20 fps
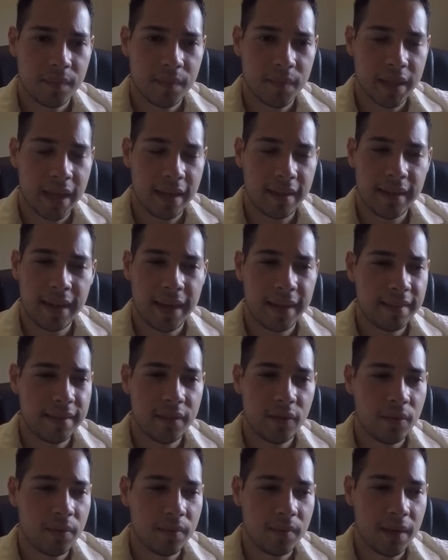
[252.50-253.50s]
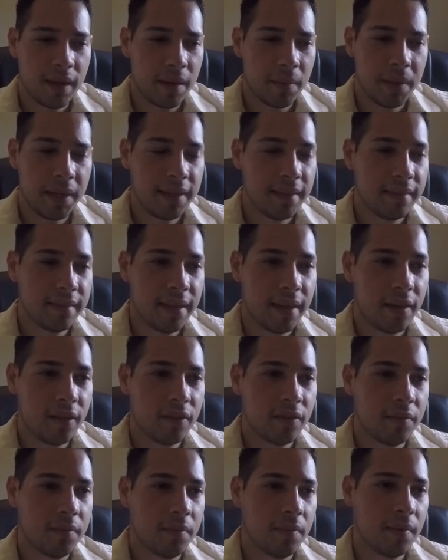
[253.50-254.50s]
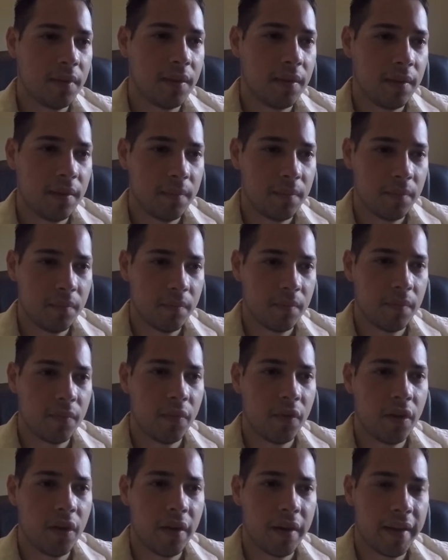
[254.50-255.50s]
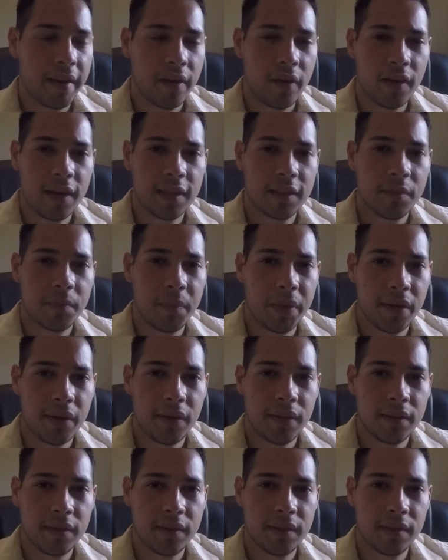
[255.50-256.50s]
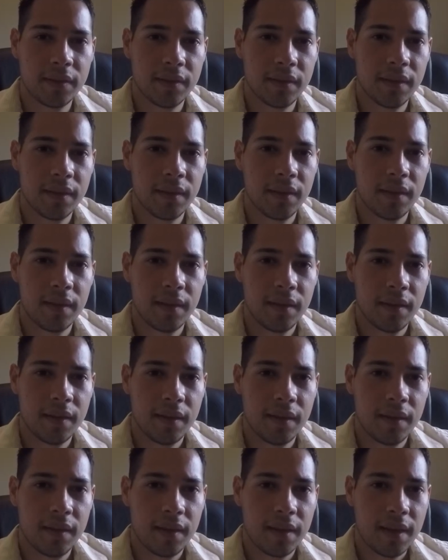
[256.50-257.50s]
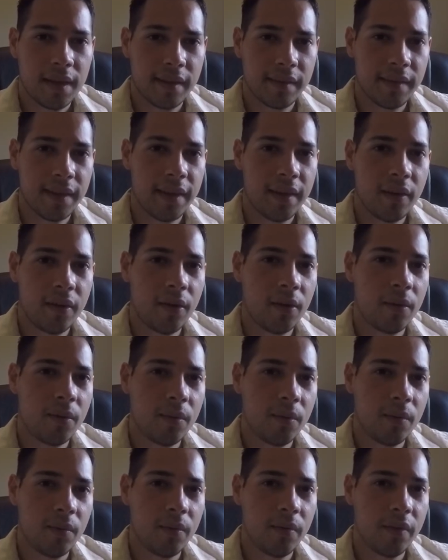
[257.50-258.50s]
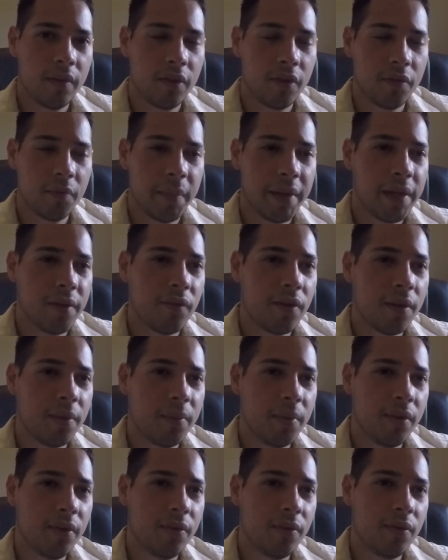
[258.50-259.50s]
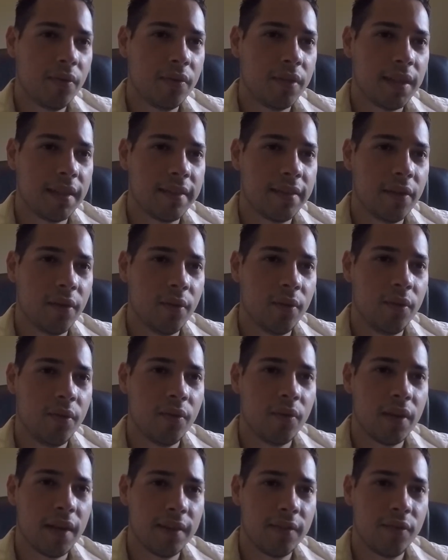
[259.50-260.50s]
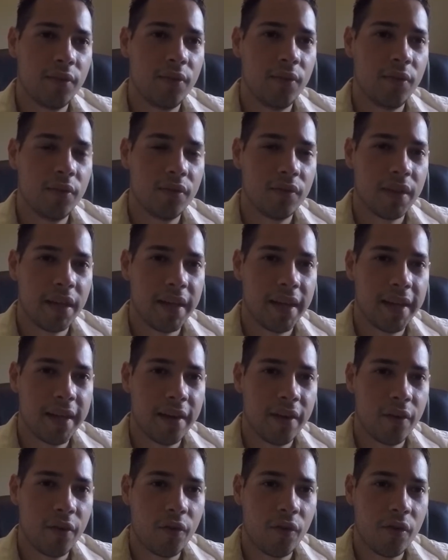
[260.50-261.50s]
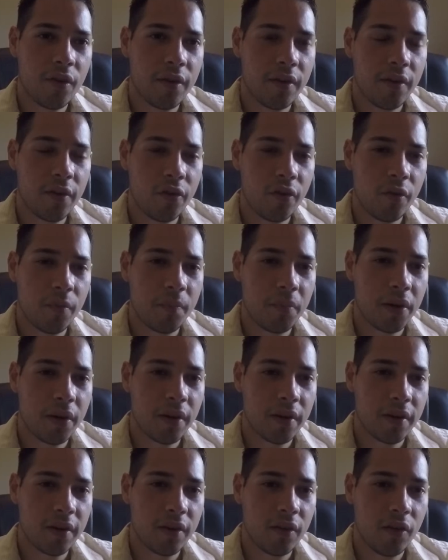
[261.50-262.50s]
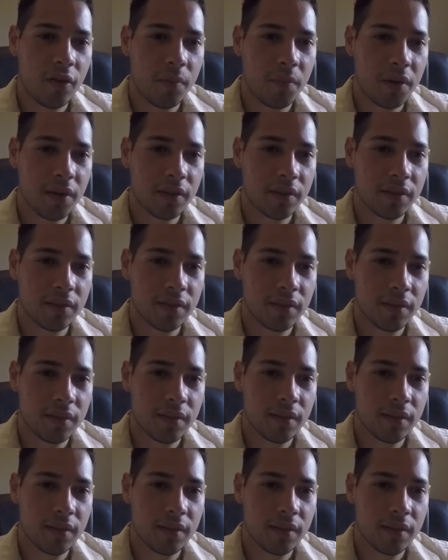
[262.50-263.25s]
I don't have any doubts regarding her experience, because I know there's many reviews that tell you not to use any Groupon coupons,